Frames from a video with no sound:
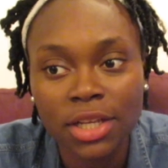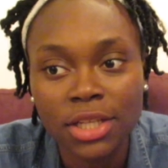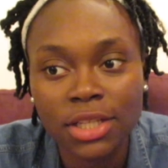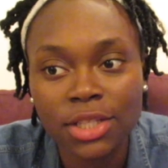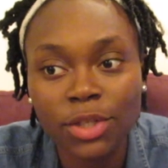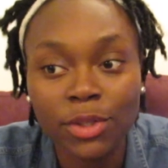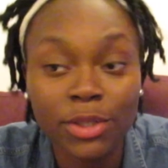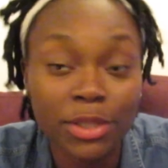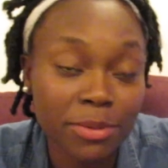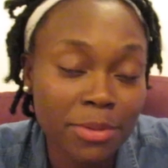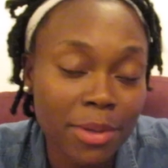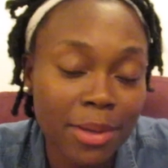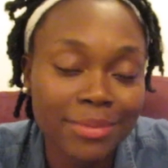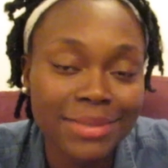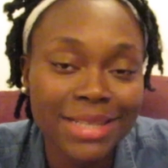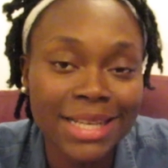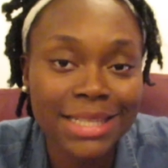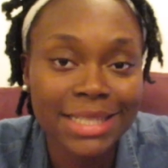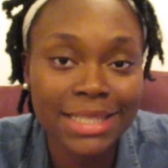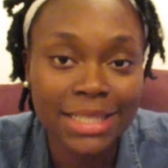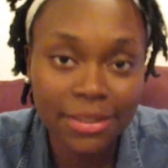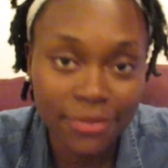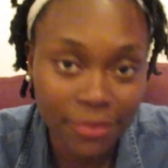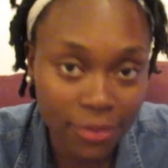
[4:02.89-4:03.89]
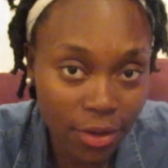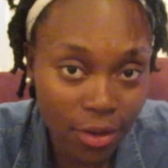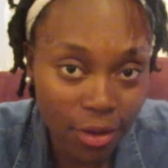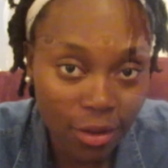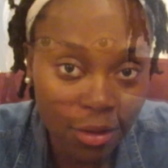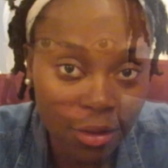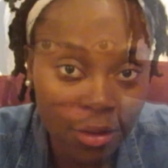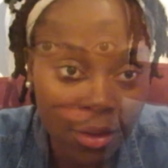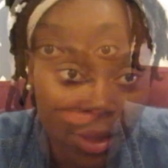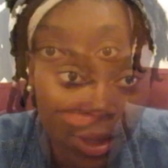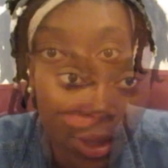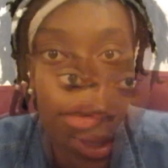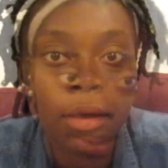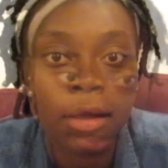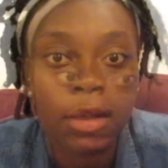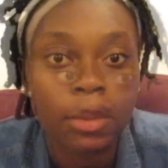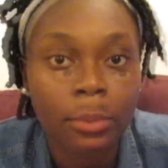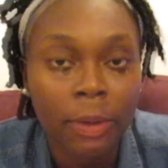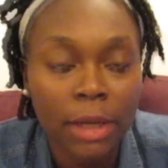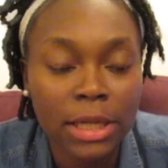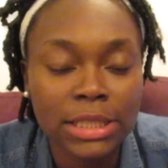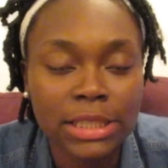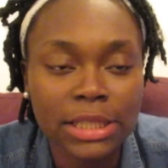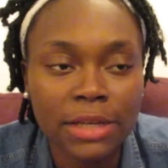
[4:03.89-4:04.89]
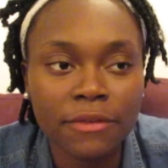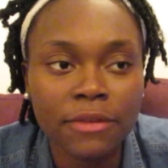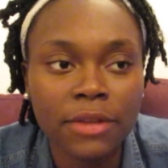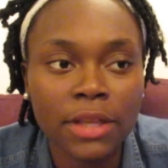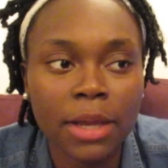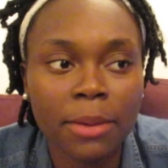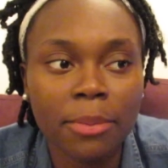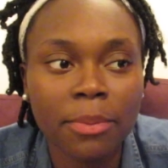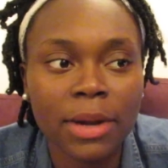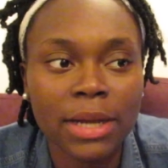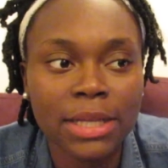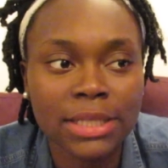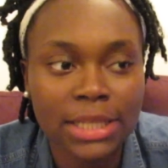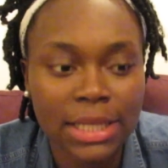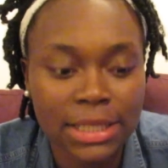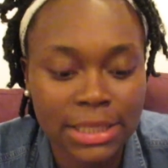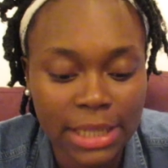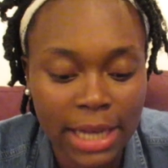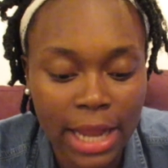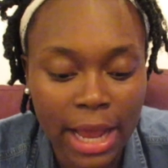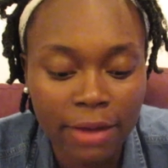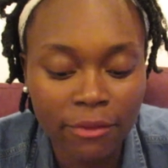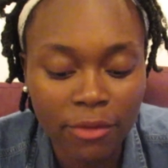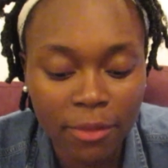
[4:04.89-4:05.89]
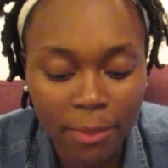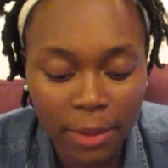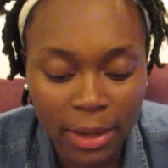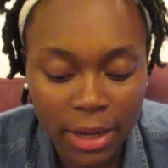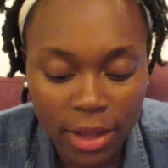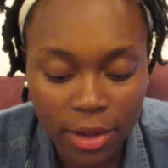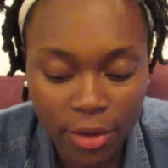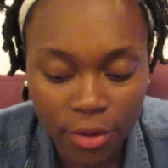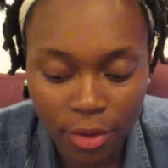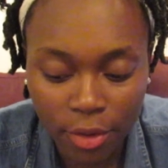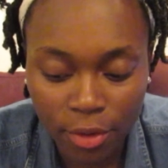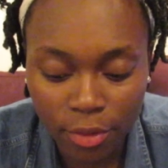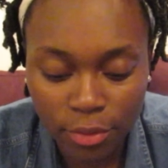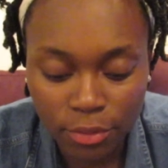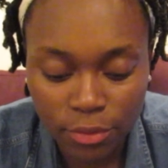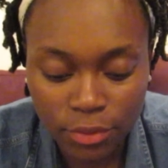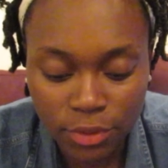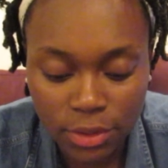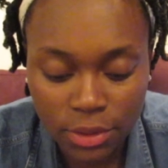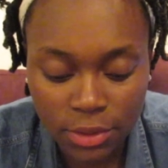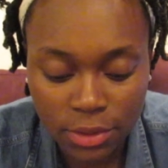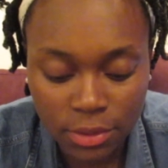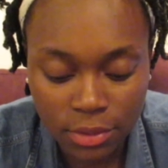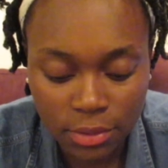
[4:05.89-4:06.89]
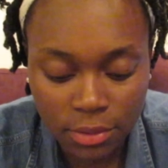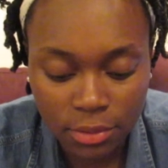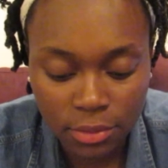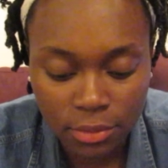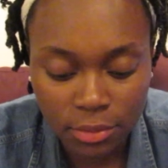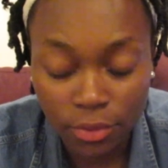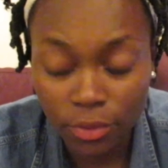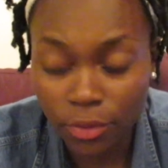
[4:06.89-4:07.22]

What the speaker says: So sometimes that's difficult, but it's definitely a process that everybody goes